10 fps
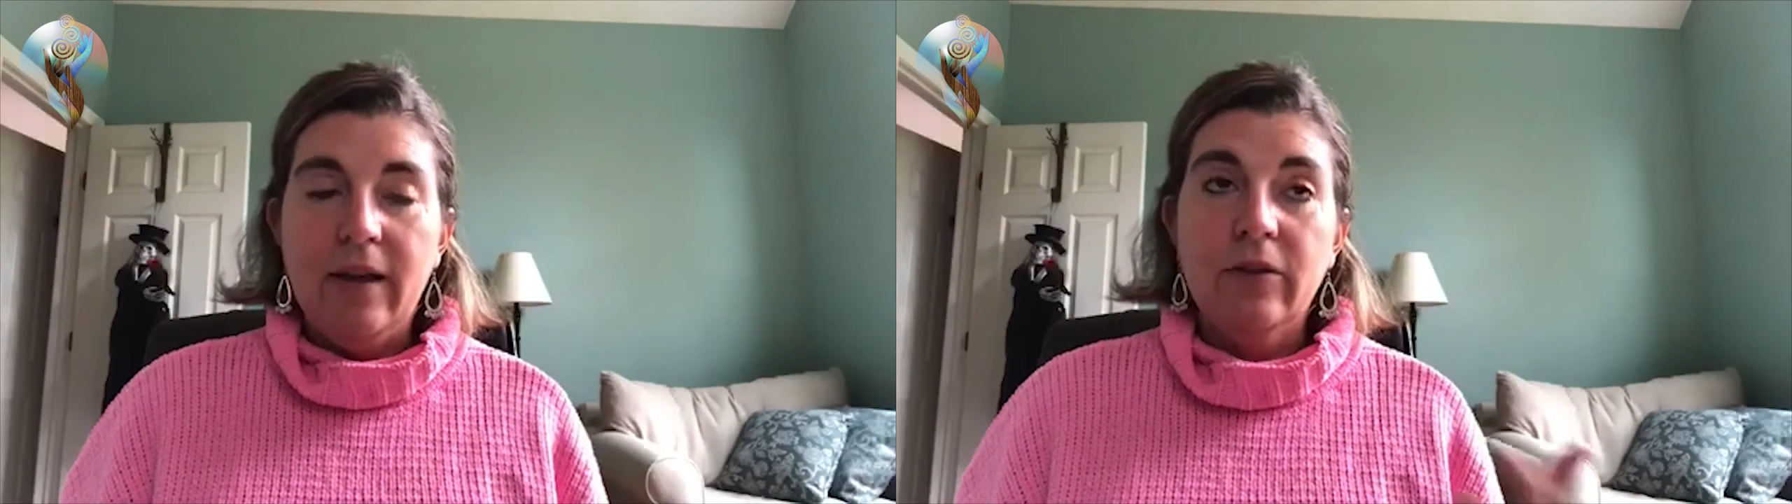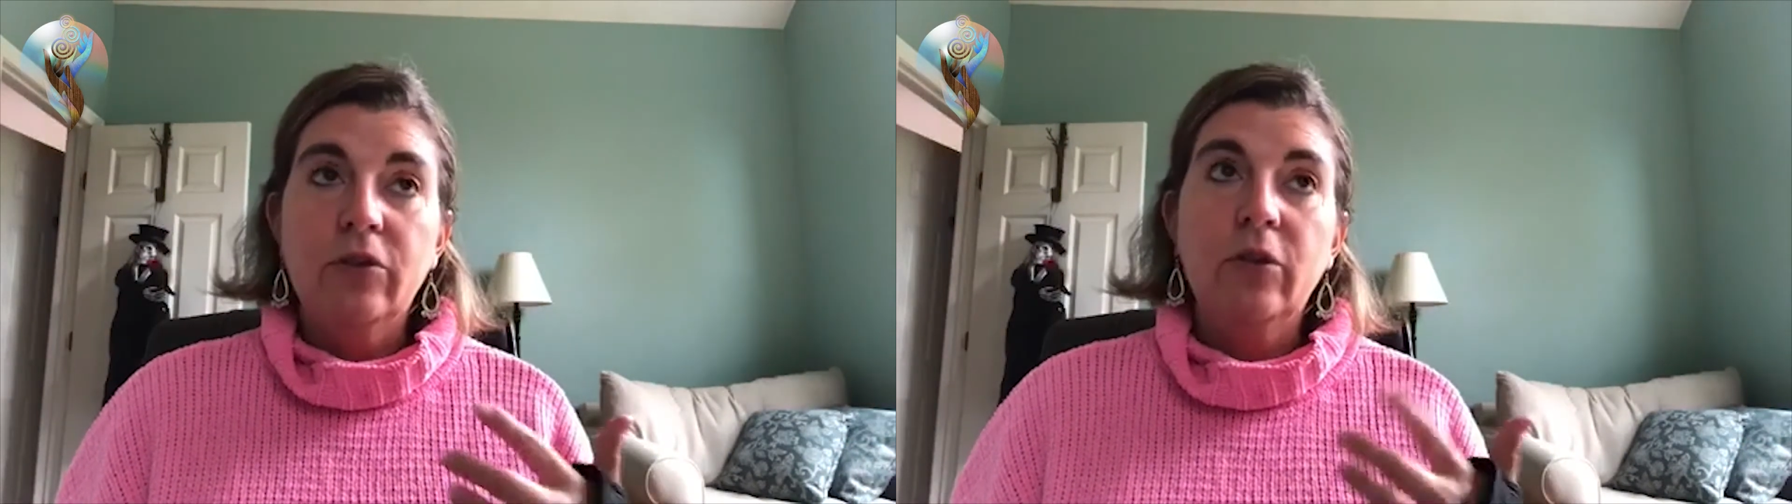
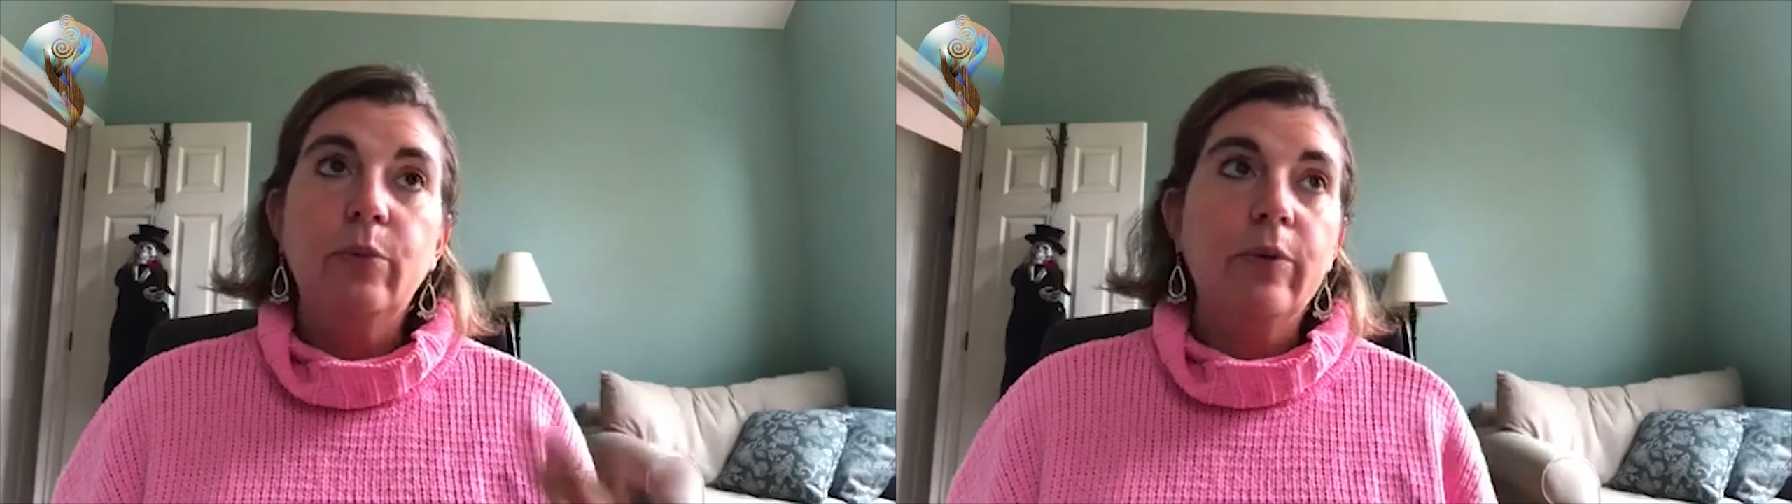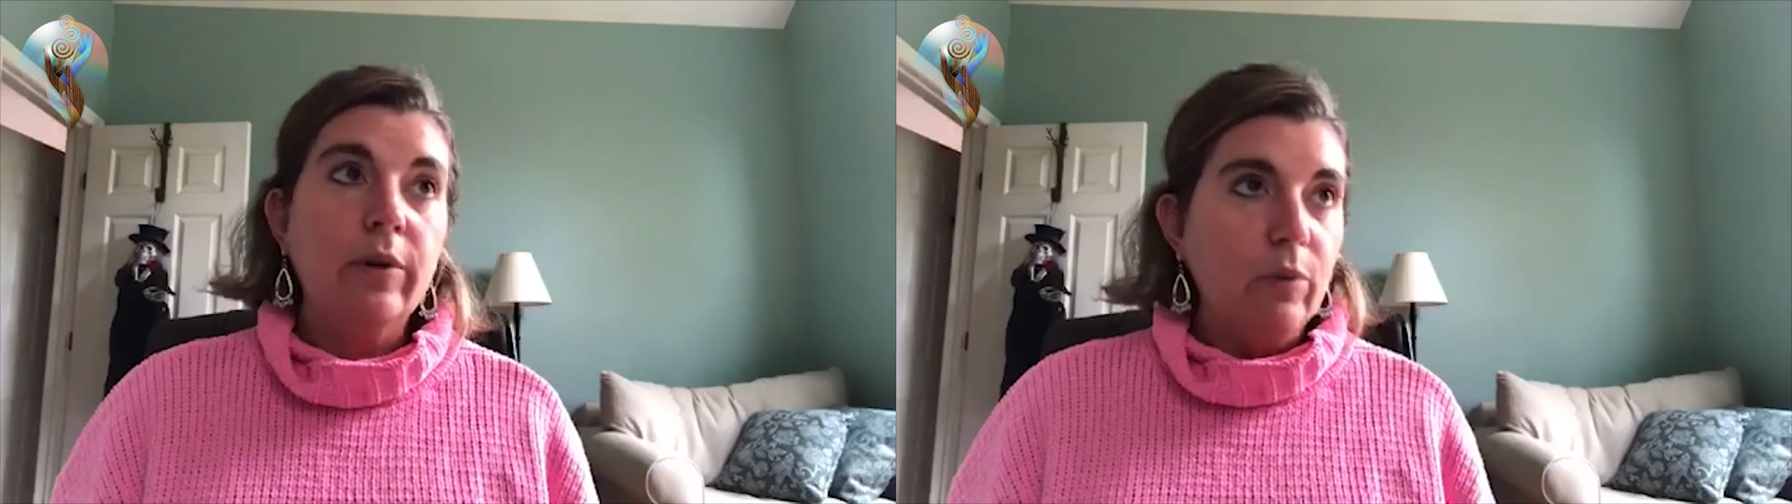and
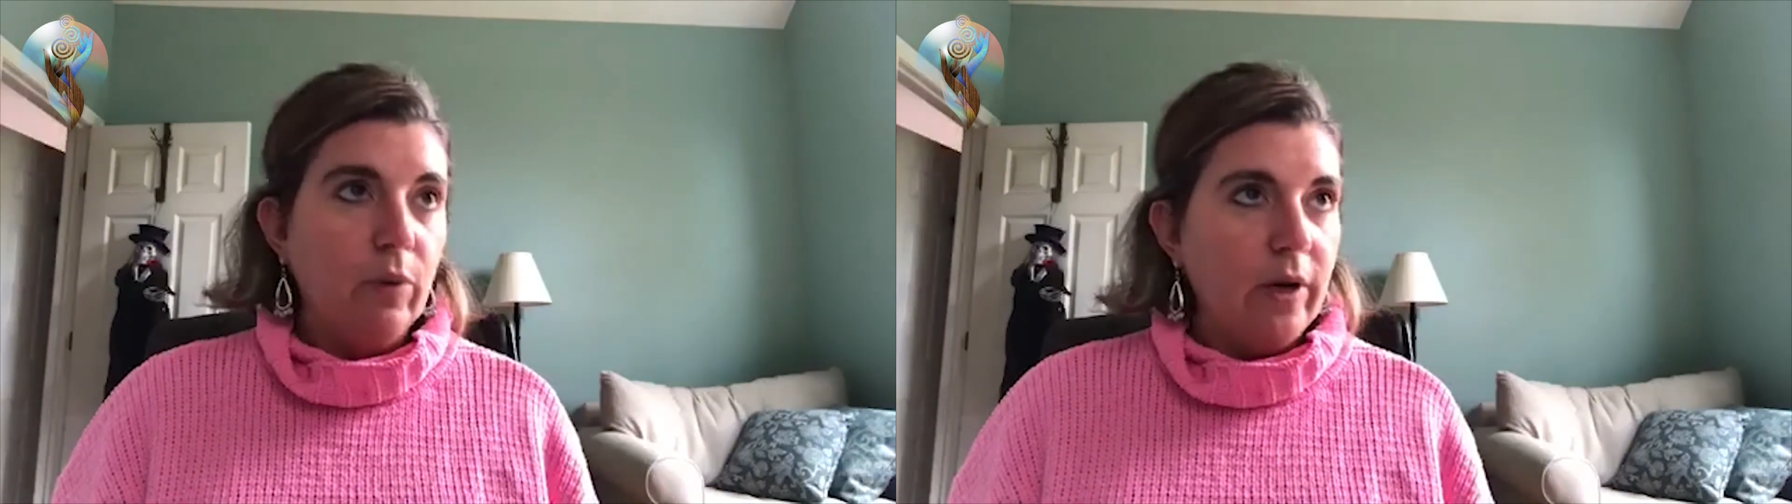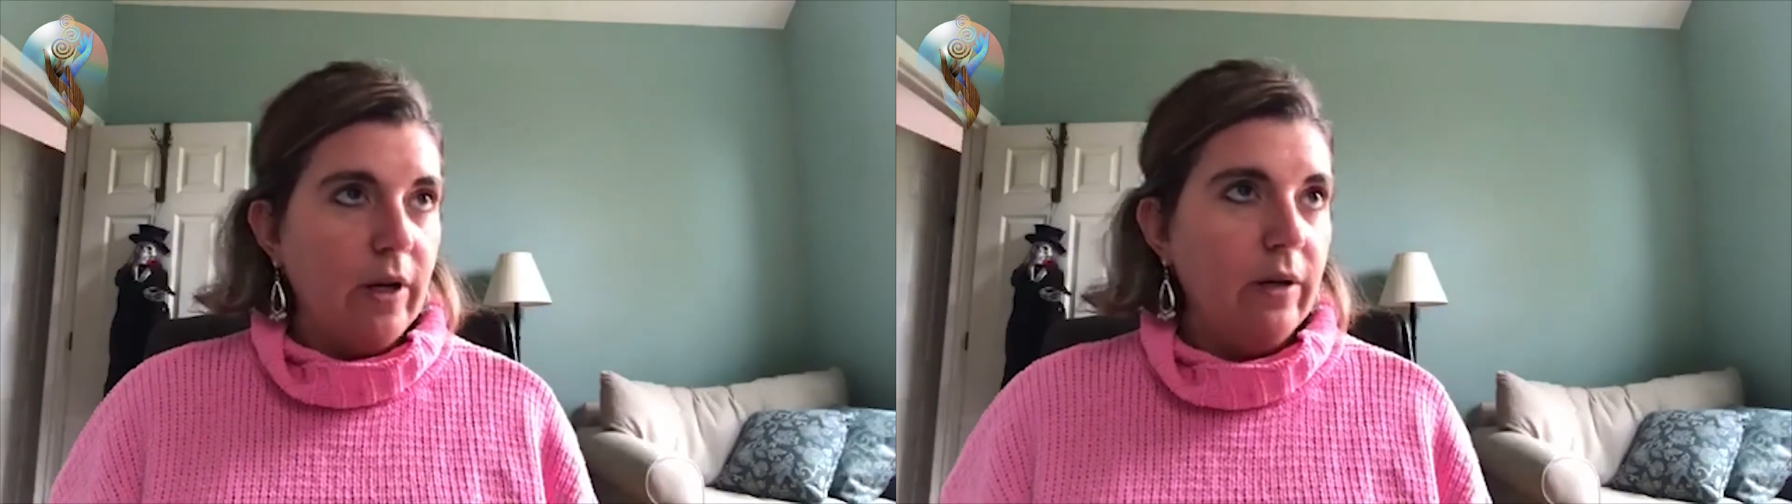super
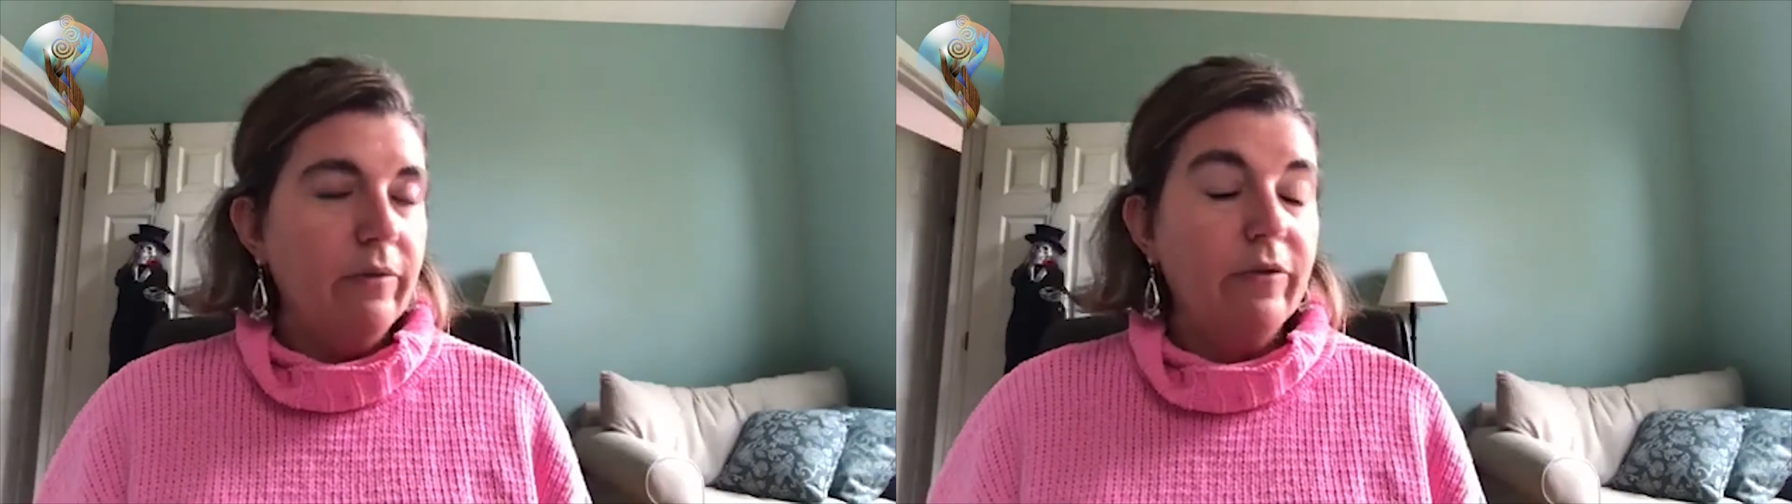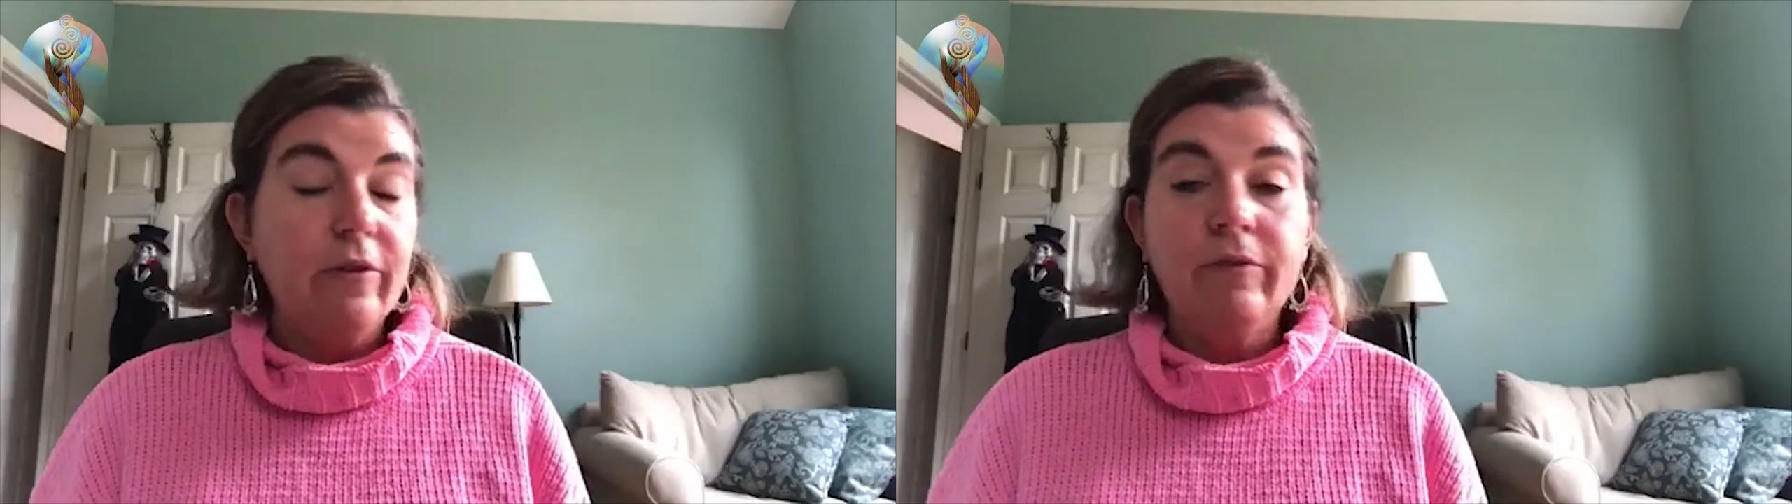
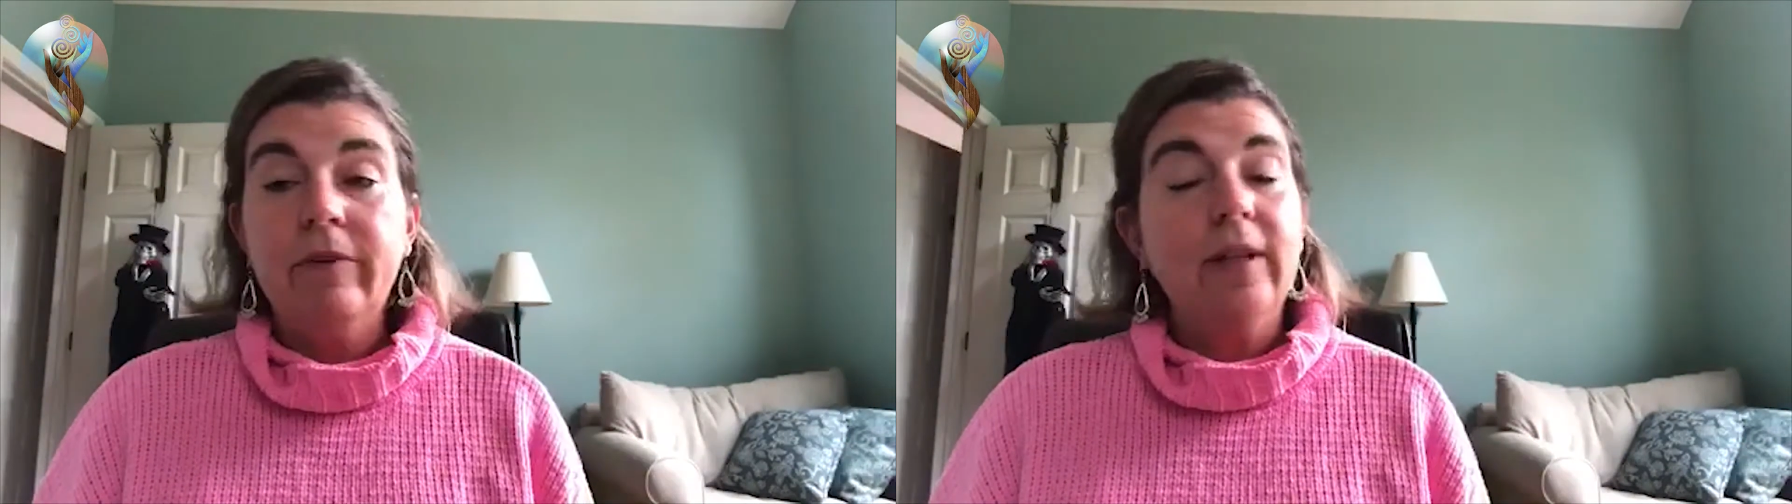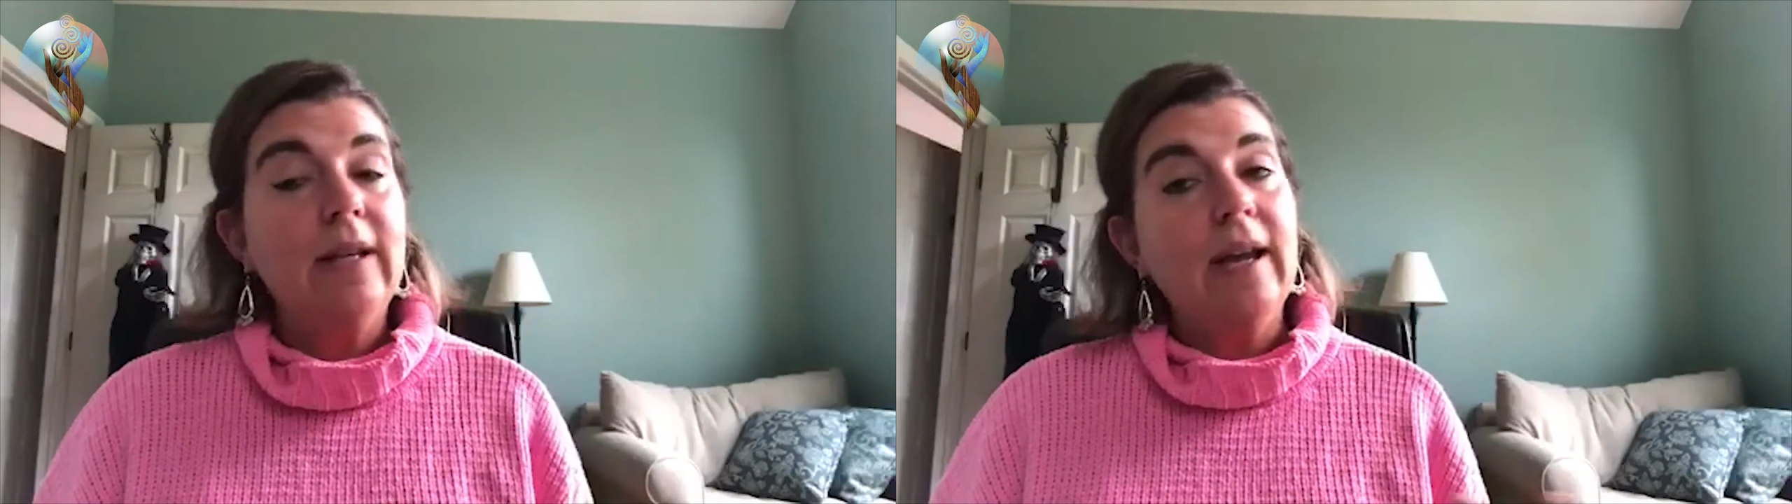important for really